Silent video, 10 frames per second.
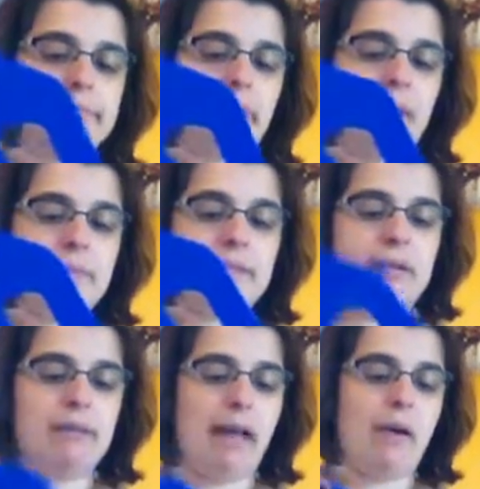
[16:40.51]
I'm
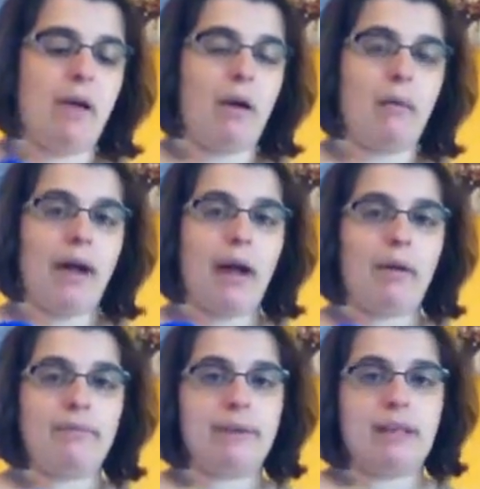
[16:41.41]
still out on how
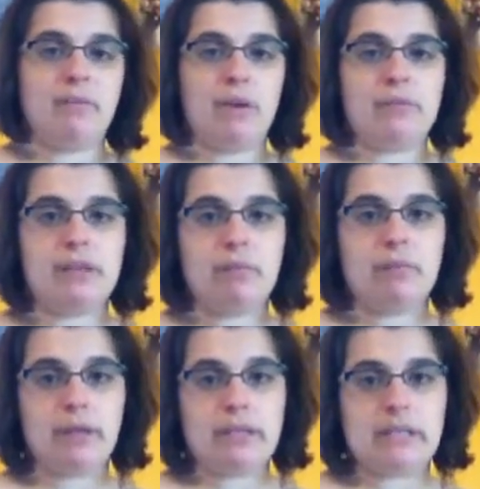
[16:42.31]
I feel about double
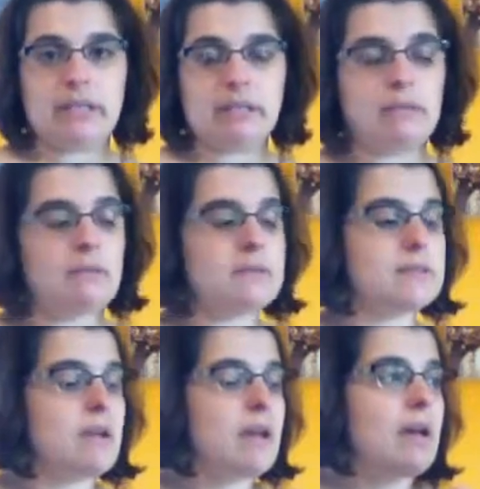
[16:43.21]
pointed needles.